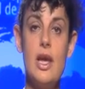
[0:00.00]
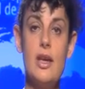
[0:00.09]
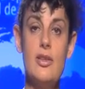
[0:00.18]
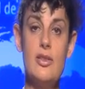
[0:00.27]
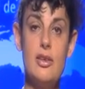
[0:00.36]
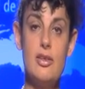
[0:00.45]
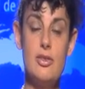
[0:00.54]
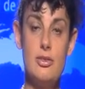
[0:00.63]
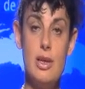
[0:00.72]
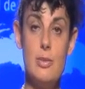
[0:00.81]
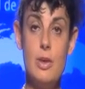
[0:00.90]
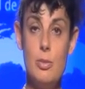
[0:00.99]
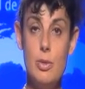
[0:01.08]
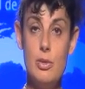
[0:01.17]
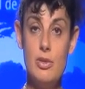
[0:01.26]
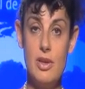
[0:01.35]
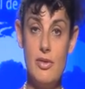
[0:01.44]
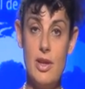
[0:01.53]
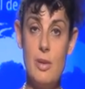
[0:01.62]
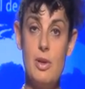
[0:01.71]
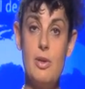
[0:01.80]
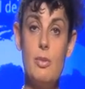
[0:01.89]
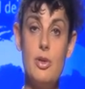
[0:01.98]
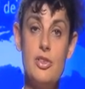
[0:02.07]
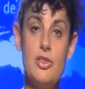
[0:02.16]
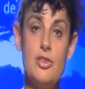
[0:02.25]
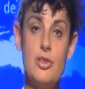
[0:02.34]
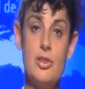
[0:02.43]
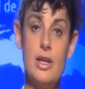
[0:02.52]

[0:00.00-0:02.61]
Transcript: it is extremely important, if the applicant wishes to